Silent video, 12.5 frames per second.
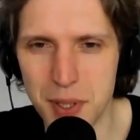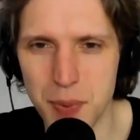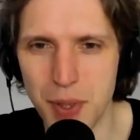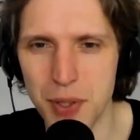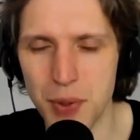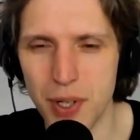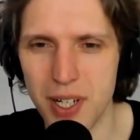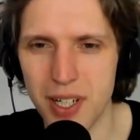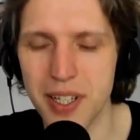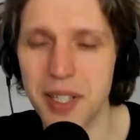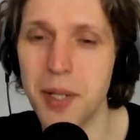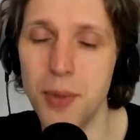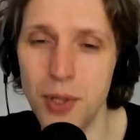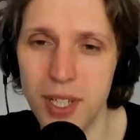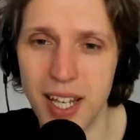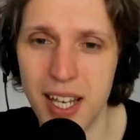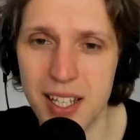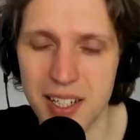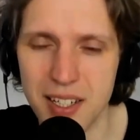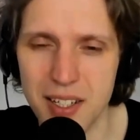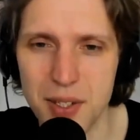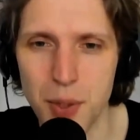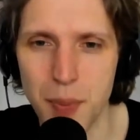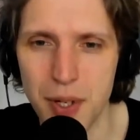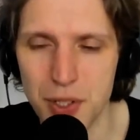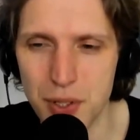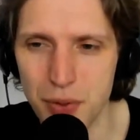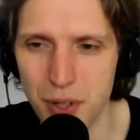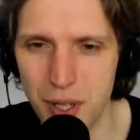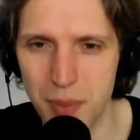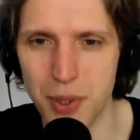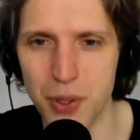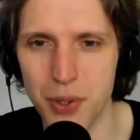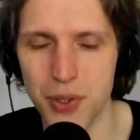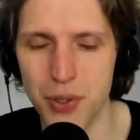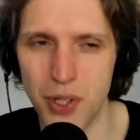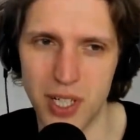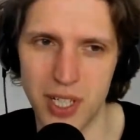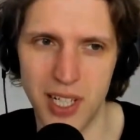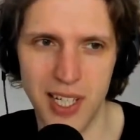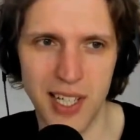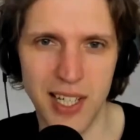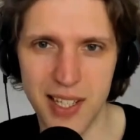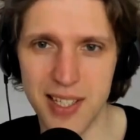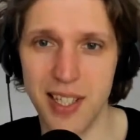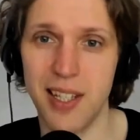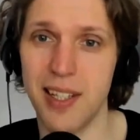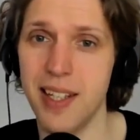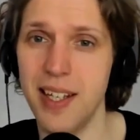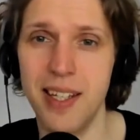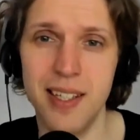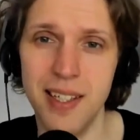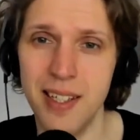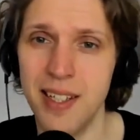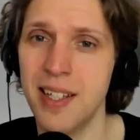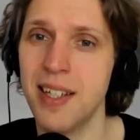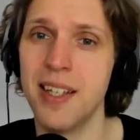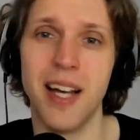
But when you are communicating, it's so much different because you are telling like, hey,